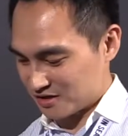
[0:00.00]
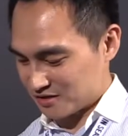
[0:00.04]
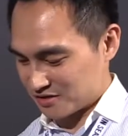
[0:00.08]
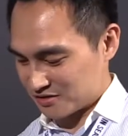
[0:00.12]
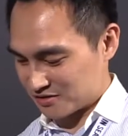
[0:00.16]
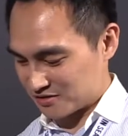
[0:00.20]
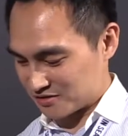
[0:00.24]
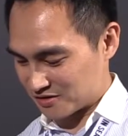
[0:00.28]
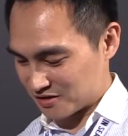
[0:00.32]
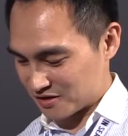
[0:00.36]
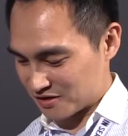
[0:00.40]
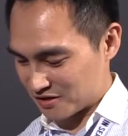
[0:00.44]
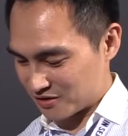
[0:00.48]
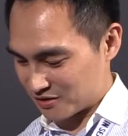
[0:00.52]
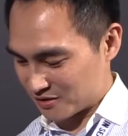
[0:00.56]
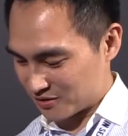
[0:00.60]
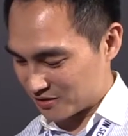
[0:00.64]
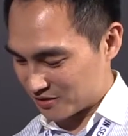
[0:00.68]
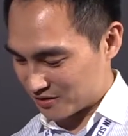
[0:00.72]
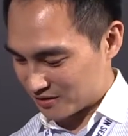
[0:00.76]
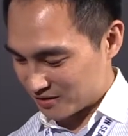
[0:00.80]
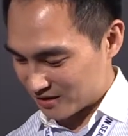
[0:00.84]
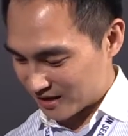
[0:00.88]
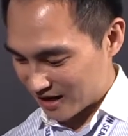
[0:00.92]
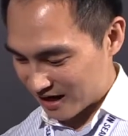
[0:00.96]

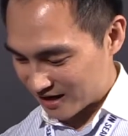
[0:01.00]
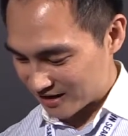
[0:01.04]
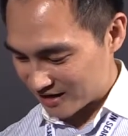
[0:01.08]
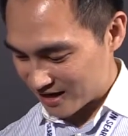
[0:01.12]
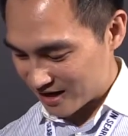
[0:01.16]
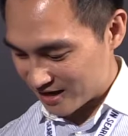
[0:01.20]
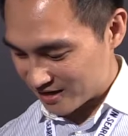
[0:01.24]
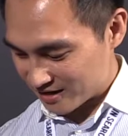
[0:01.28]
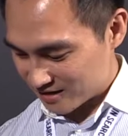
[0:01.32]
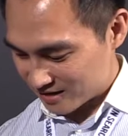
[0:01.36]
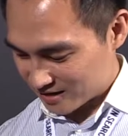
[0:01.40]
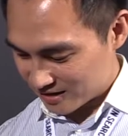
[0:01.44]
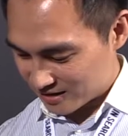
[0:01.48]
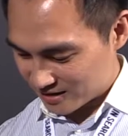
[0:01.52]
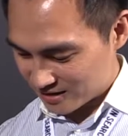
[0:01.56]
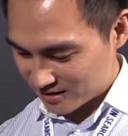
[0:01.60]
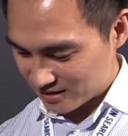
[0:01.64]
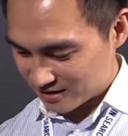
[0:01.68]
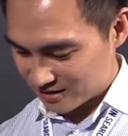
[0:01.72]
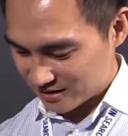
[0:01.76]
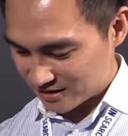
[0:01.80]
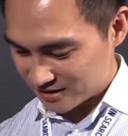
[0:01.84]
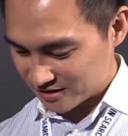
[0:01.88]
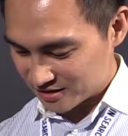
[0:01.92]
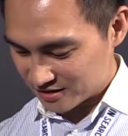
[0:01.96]
So on the,
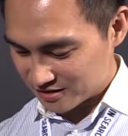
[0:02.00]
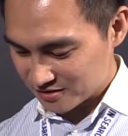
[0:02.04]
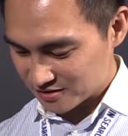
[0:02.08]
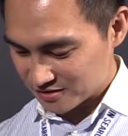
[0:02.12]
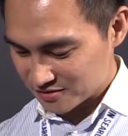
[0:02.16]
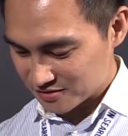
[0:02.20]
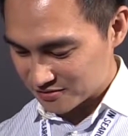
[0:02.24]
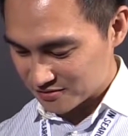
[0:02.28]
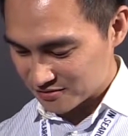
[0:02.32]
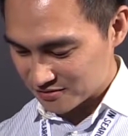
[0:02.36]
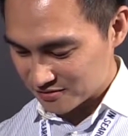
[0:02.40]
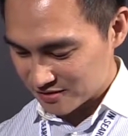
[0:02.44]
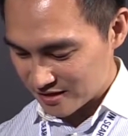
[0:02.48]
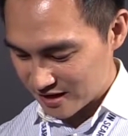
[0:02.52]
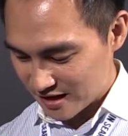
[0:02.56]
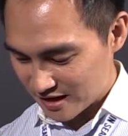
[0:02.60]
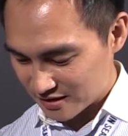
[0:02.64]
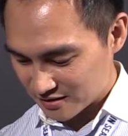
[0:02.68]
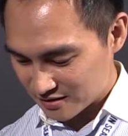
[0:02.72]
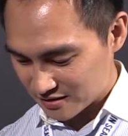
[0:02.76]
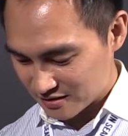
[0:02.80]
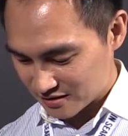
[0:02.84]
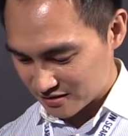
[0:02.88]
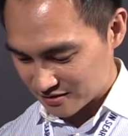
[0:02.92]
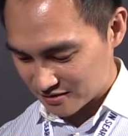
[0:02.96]
uh, in addition to
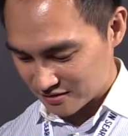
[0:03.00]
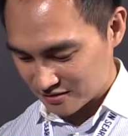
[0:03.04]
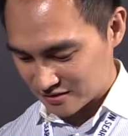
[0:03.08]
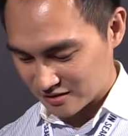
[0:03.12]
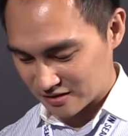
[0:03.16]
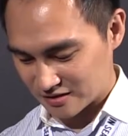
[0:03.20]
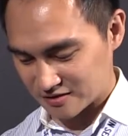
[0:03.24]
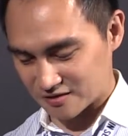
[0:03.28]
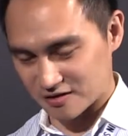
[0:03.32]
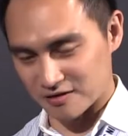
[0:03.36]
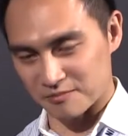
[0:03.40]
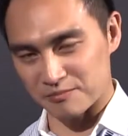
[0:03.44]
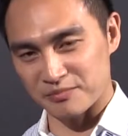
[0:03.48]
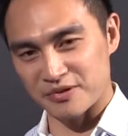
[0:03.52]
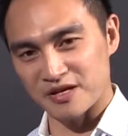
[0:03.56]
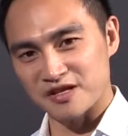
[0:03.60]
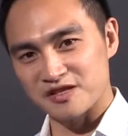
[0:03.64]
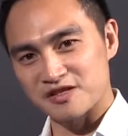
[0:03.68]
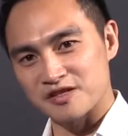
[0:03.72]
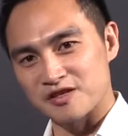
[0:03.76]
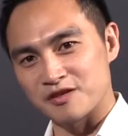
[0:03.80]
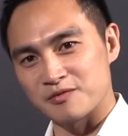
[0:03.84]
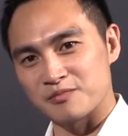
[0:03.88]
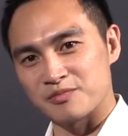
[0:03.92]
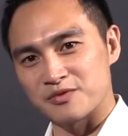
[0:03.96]
that, the, the
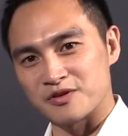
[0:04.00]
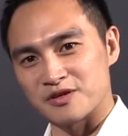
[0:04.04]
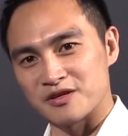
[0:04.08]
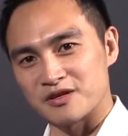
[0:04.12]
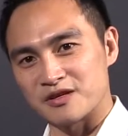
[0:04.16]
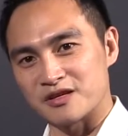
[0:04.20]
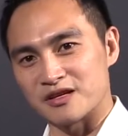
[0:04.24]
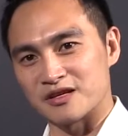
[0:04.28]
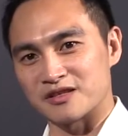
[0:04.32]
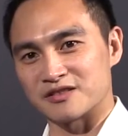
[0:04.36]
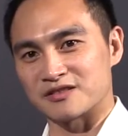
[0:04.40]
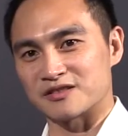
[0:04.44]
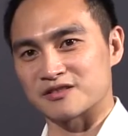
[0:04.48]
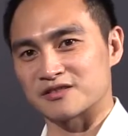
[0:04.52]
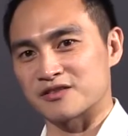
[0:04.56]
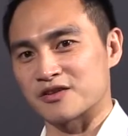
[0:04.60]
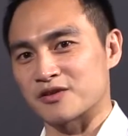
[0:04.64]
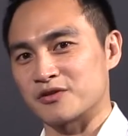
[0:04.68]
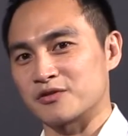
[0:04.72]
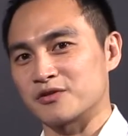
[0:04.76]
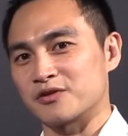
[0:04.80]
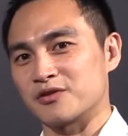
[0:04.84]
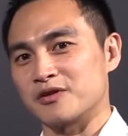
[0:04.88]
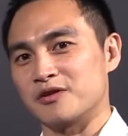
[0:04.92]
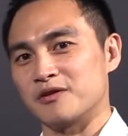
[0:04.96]
PCB is
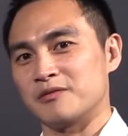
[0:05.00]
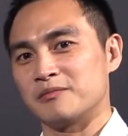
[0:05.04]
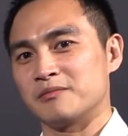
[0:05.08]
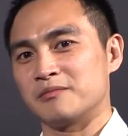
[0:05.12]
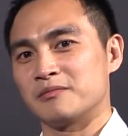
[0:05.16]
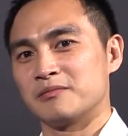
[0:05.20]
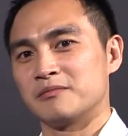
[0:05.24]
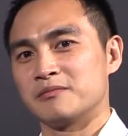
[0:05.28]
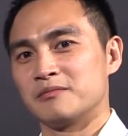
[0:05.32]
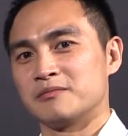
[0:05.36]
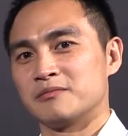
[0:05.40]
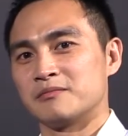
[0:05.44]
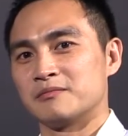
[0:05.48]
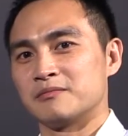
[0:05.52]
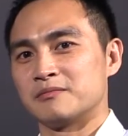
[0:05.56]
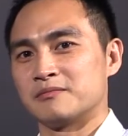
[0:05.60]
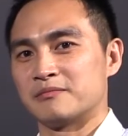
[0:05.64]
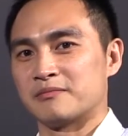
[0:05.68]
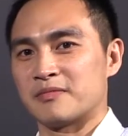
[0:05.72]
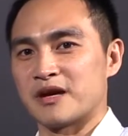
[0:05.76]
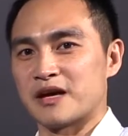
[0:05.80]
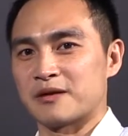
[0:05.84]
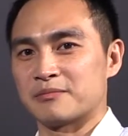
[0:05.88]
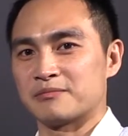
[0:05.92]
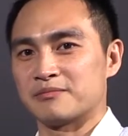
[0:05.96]
totally
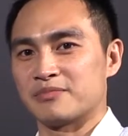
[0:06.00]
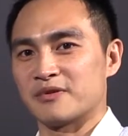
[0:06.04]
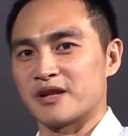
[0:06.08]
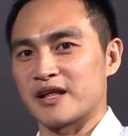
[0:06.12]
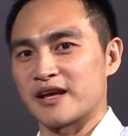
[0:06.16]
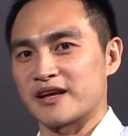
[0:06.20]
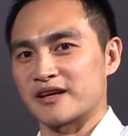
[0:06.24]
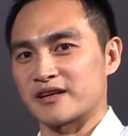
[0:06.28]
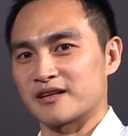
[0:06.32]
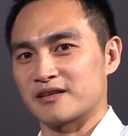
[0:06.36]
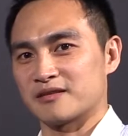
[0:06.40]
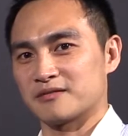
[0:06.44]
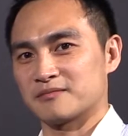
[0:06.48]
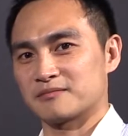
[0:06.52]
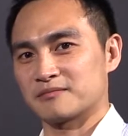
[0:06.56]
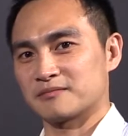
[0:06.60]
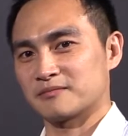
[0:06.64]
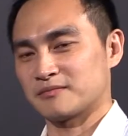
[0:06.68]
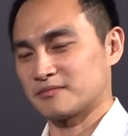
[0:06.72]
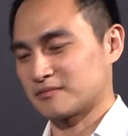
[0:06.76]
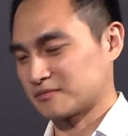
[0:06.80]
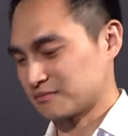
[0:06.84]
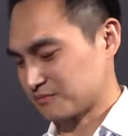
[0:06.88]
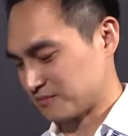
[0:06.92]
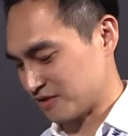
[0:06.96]
matte black
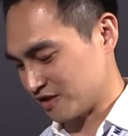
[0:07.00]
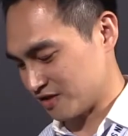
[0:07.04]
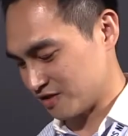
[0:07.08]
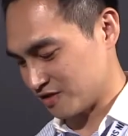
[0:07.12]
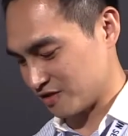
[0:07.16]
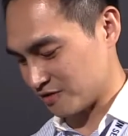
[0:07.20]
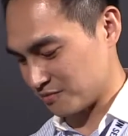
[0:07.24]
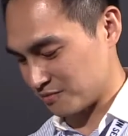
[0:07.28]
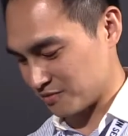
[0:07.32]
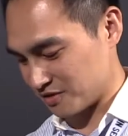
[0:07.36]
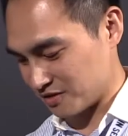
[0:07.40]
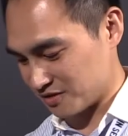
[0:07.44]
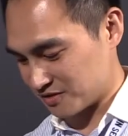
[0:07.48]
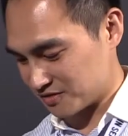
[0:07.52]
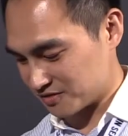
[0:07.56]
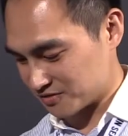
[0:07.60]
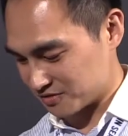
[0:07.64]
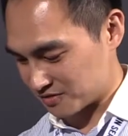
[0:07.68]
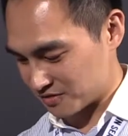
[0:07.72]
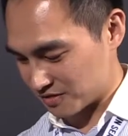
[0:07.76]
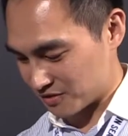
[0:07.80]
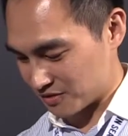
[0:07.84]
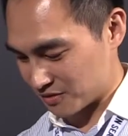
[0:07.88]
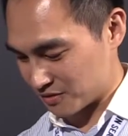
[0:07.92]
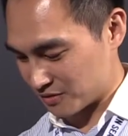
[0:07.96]
PCB,
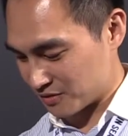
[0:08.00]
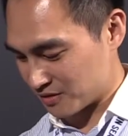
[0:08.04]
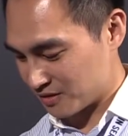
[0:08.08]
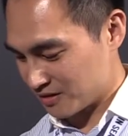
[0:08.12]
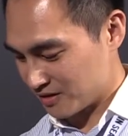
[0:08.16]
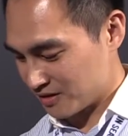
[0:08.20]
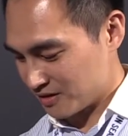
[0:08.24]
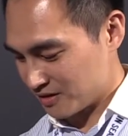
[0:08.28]
so